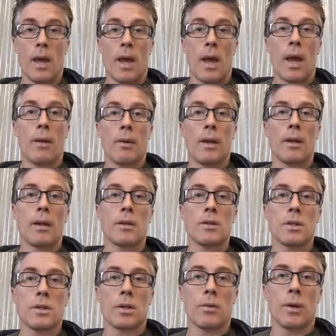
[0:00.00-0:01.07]
anyway, that's
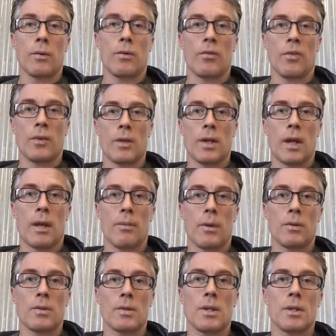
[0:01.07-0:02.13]
just a quick one for today
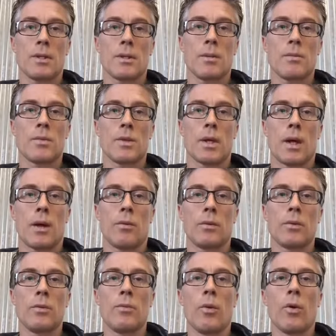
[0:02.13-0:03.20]
about systems.
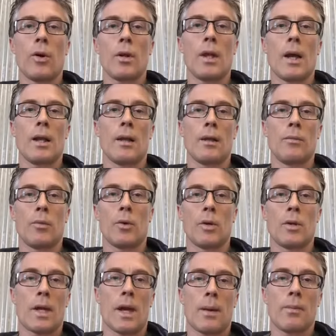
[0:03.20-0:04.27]
We'll do more on that, a little more
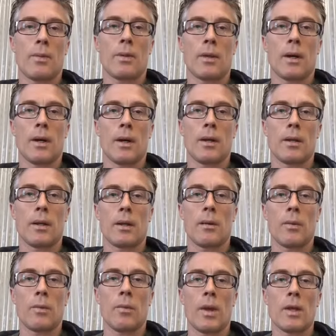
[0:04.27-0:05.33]
in depth in the
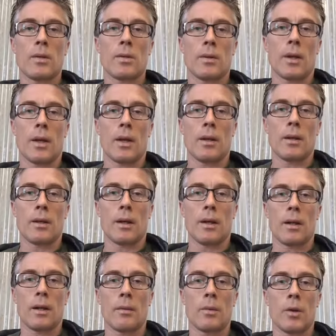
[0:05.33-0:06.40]
coming weeks, and
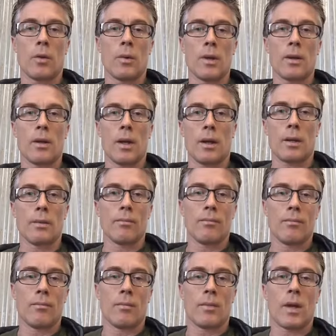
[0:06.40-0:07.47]
let me know what you think.
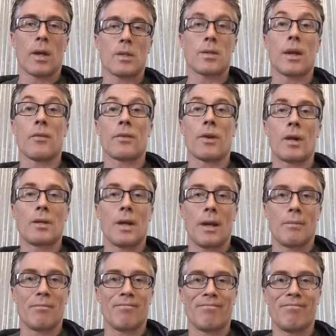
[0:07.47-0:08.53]
Thanks, and have a great
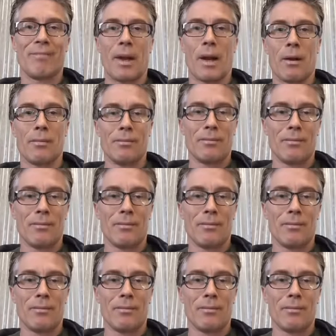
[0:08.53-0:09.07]
day. Bye now.